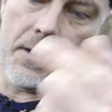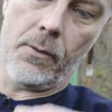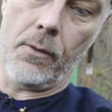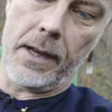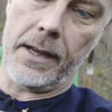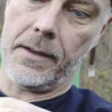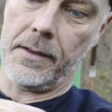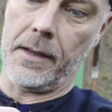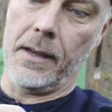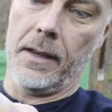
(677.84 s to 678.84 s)
It's two
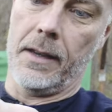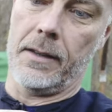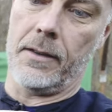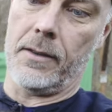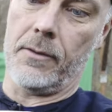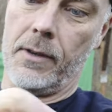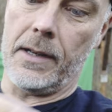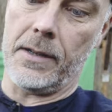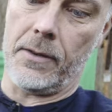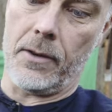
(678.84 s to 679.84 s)
layers, so it's
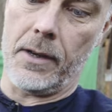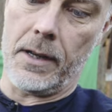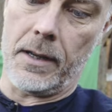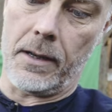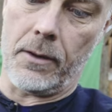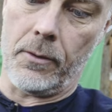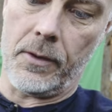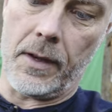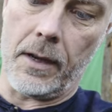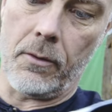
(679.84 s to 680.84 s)
really sturdy and
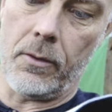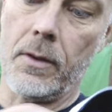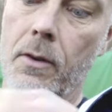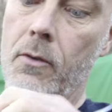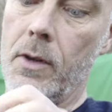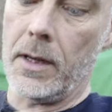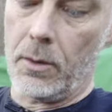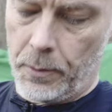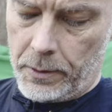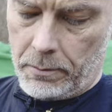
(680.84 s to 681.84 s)
holds the arrows really,
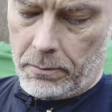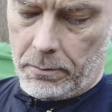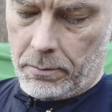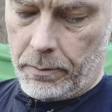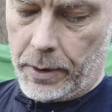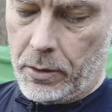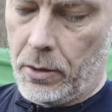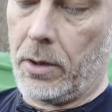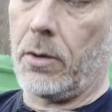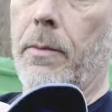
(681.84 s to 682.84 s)
oops, but you
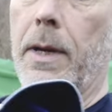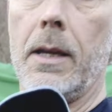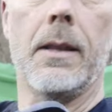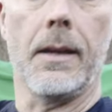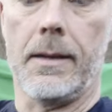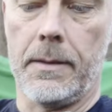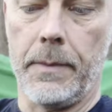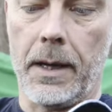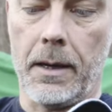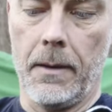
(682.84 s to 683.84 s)
need to make it nice
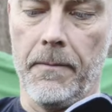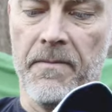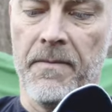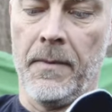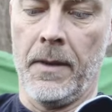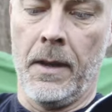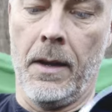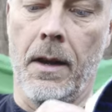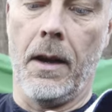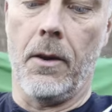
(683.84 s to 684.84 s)
back,
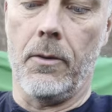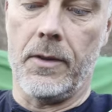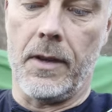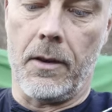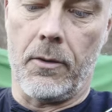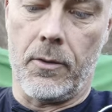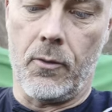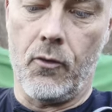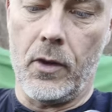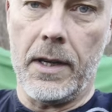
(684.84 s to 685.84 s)
holds the arrows
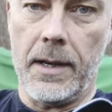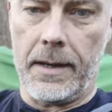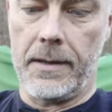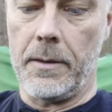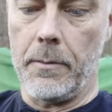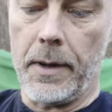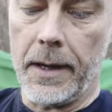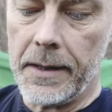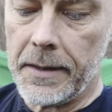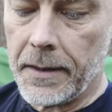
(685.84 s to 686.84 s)
really nice in
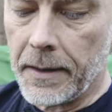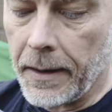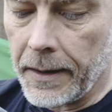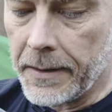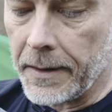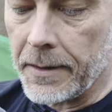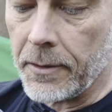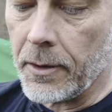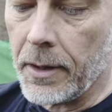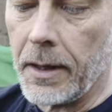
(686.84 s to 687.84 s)
place, nice and
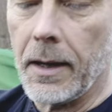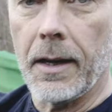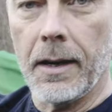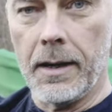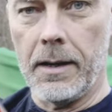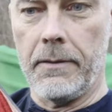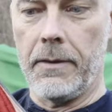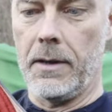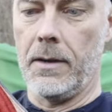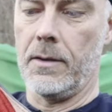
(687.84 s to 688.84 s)
sturdy, and
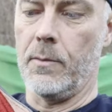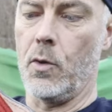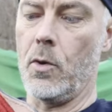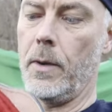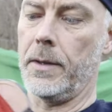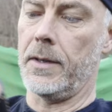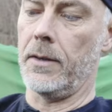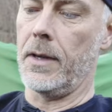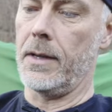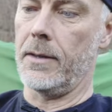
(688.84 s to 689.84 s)
even in the small one,
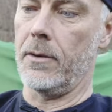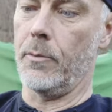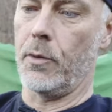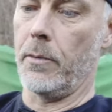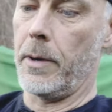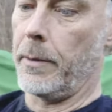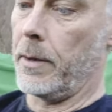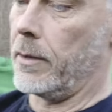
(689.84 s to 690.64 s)
so there's no problem.